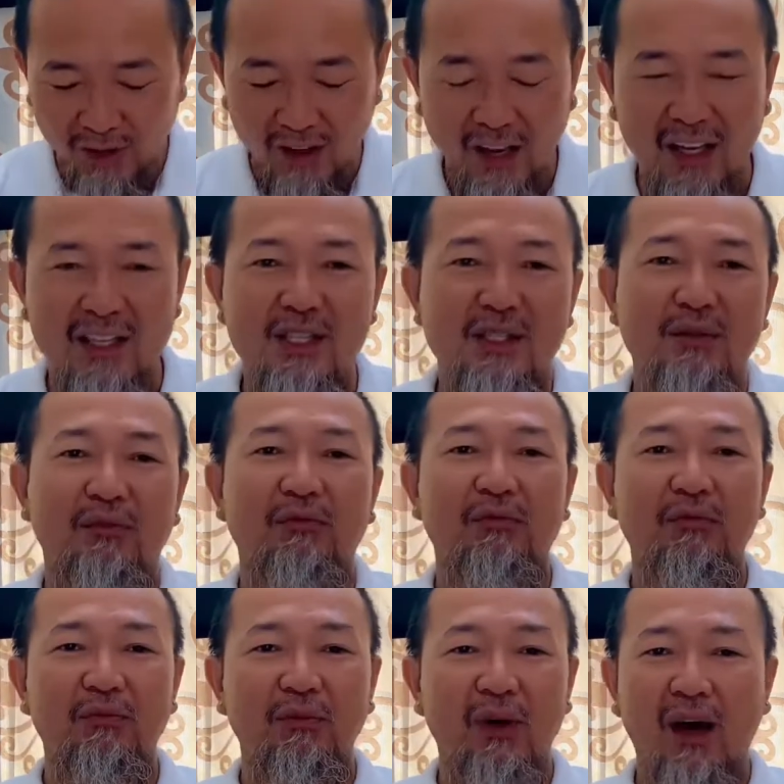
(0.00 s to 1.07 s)
next
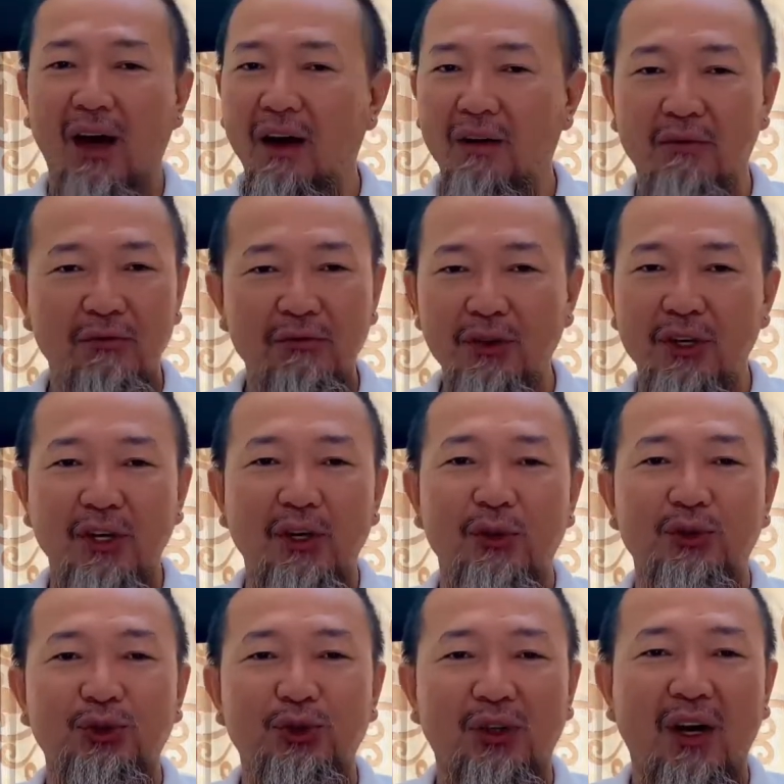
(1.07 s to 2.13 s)

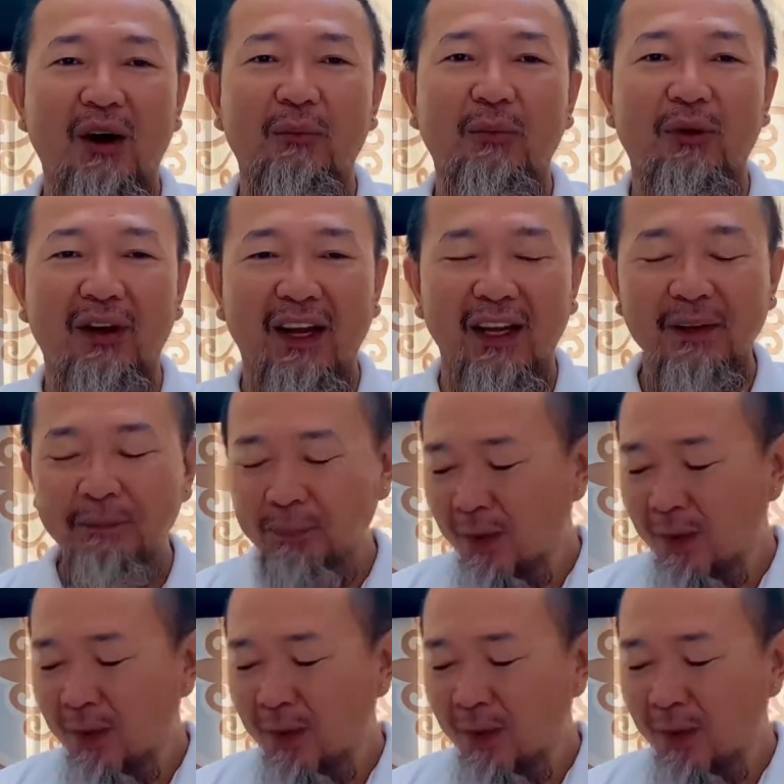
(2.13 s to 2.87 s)
videos to come, okay?